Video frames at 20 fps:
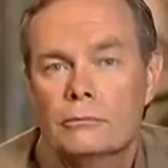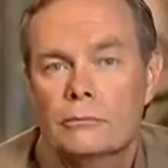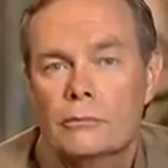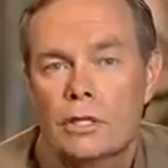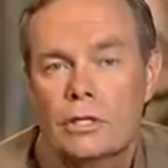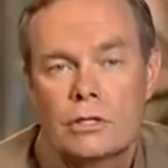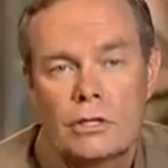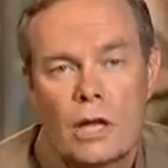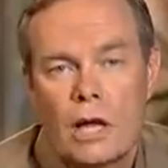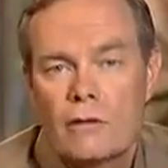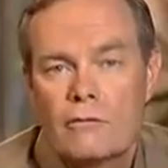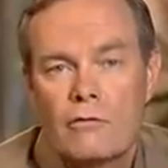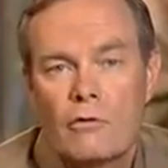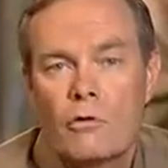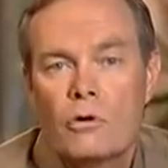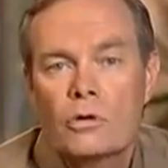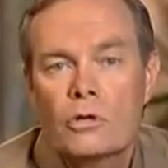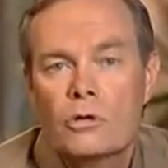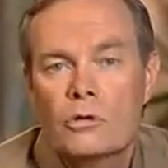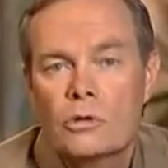It's not
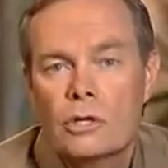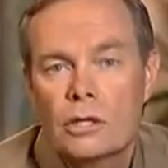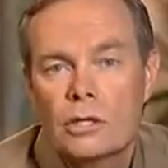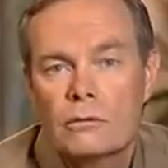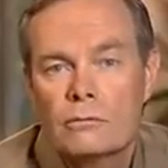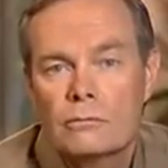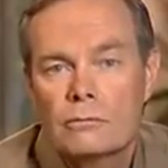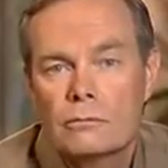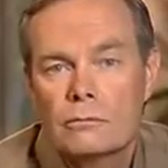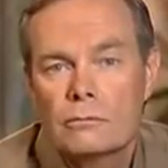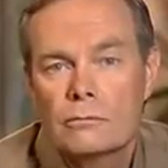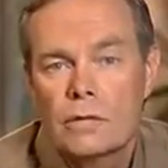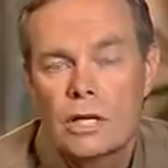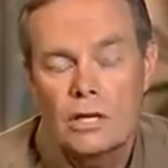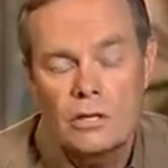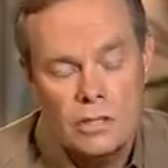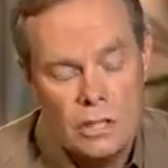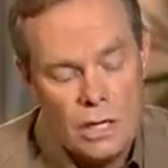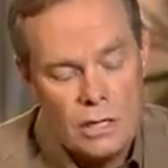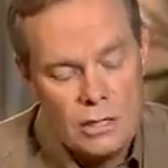for you then.
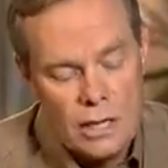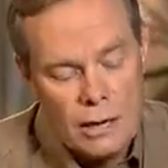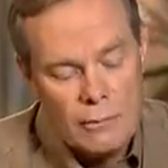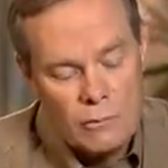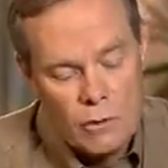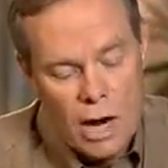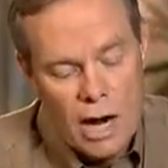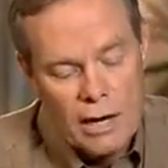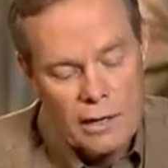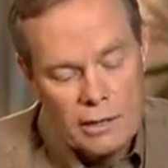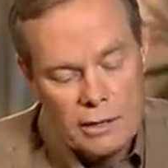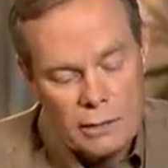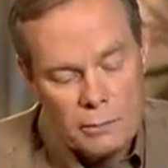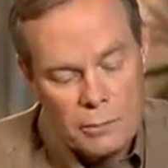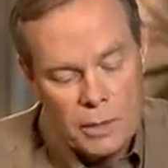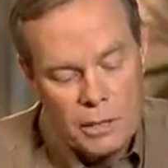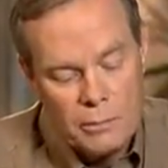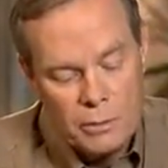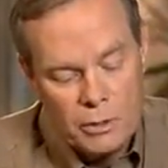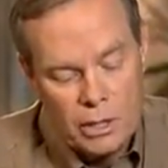He says, I'm writing to
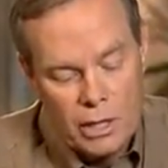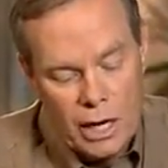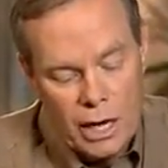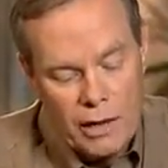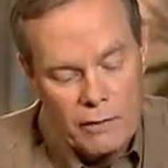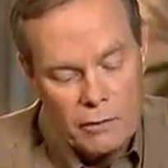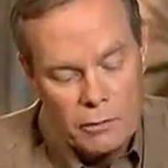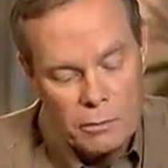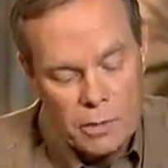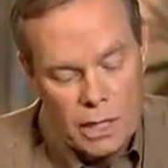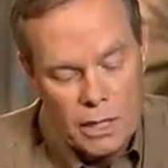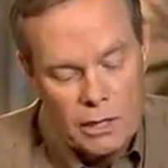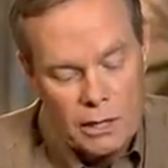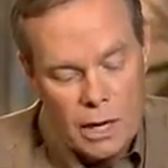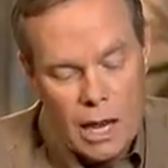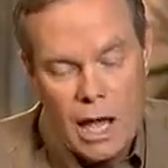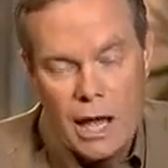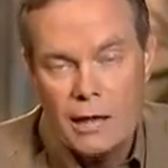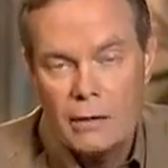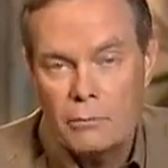people that have obtained
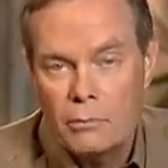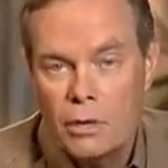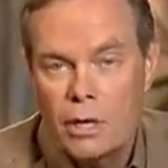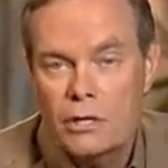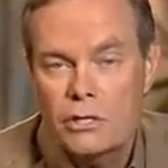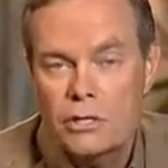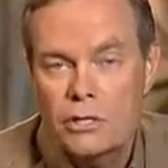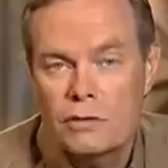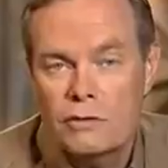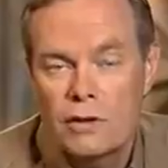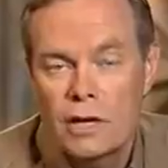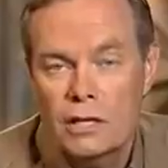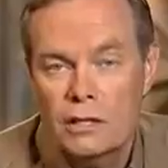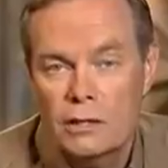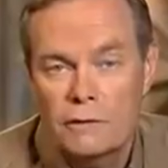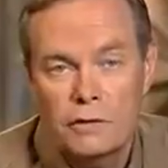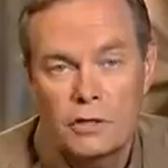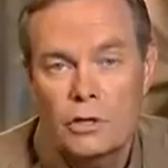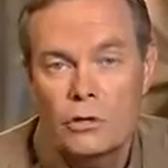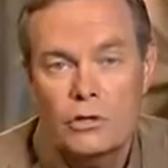like precious faith.
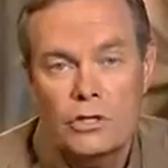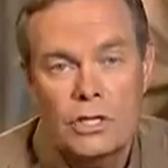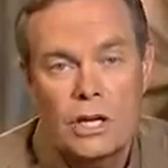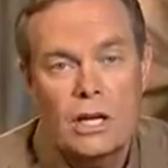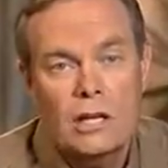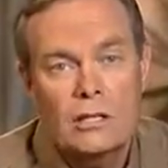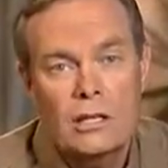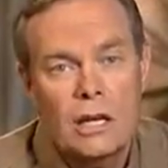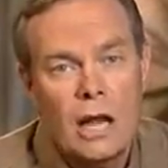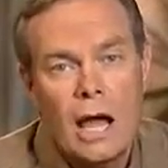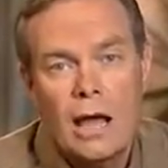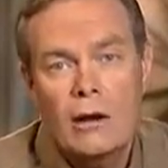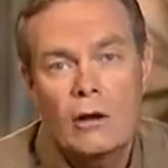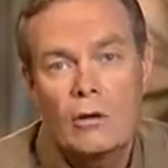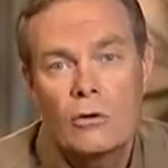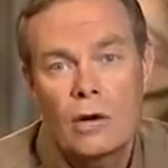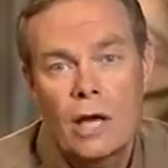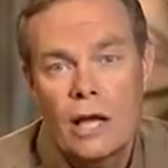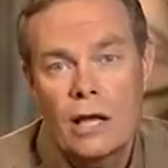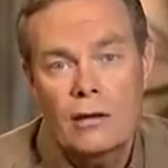If you're saying that I
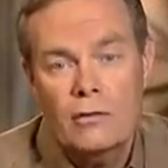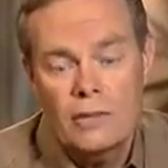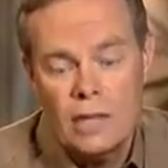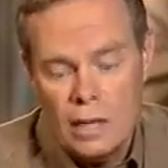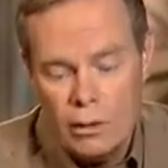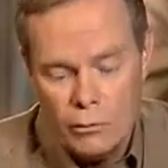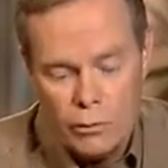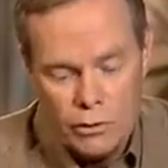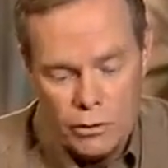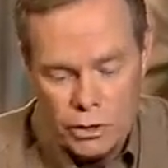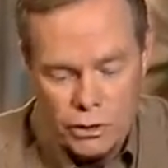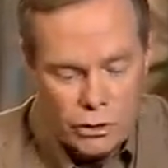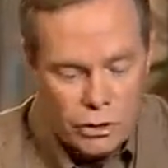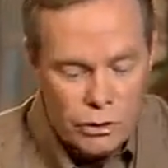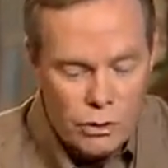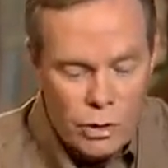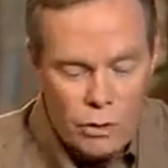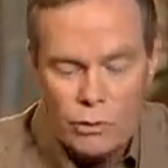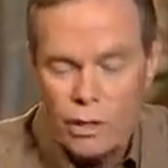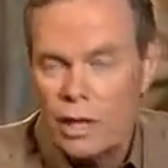don't have that, well, then
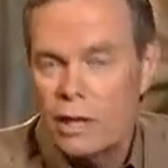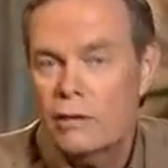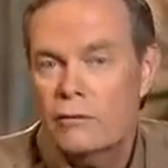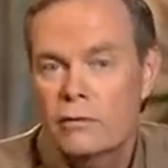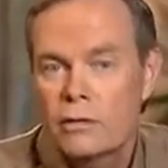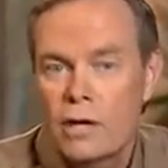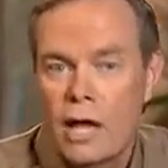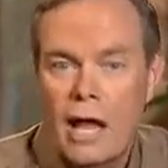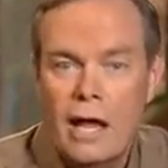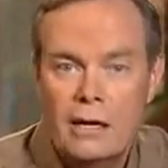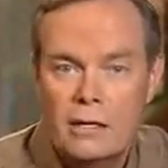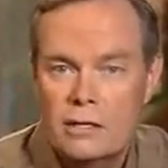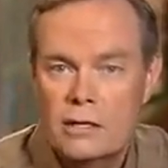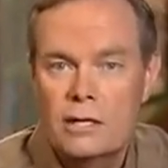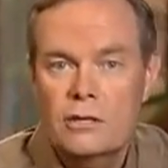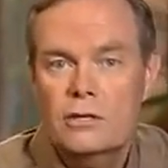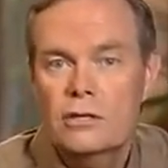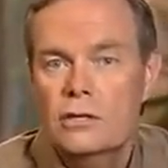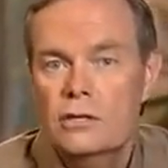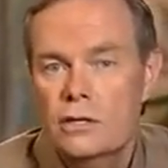you don't have
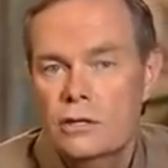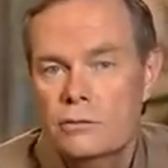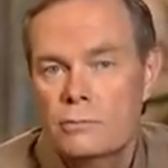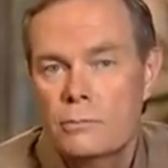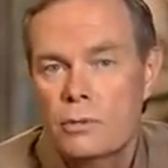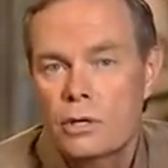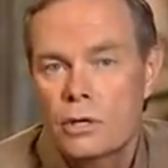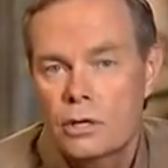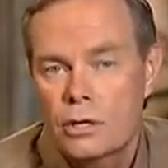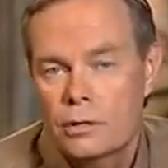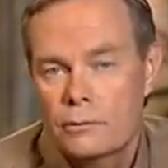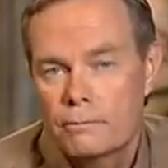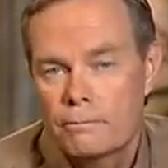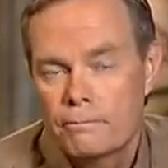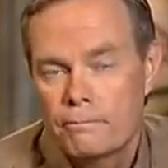access to this book.